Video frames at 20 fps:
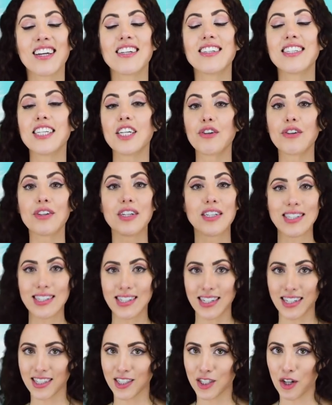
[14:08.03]

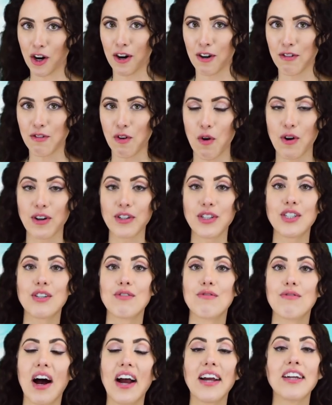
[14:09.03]
Synchronicities are, of course,
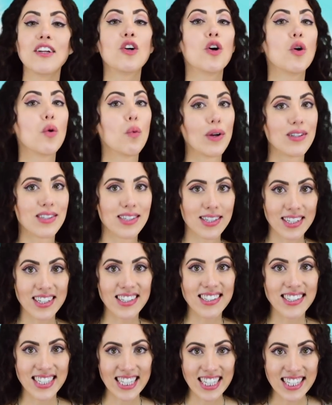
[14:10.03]
divine
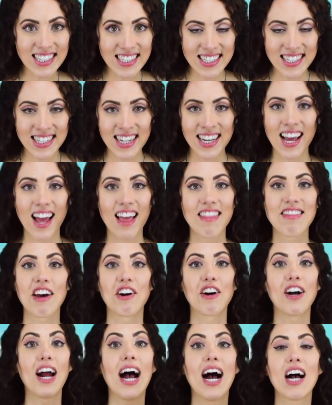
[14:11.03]
coincidences that
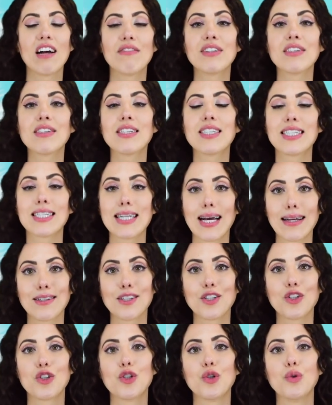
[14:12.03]
are heaven
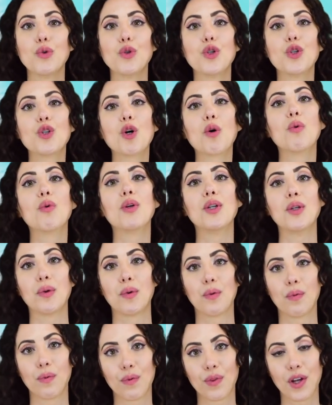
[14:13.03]
sent to show
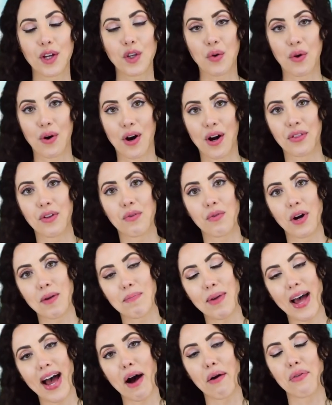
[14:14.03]
you that you're on the
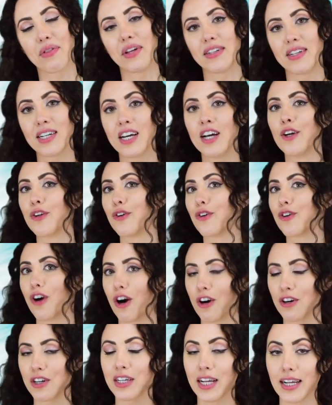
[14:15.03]
right path. And your
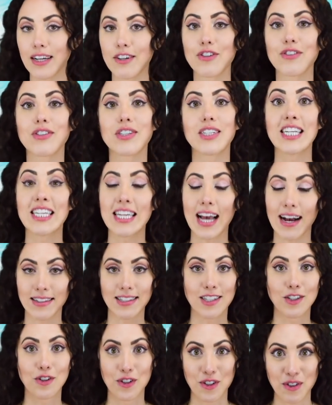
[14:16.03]
guardian angels,
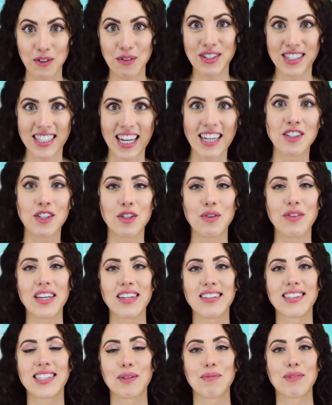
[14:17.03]
yes, do send you
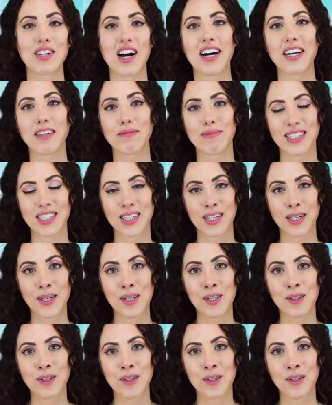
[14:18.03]
these sometimes.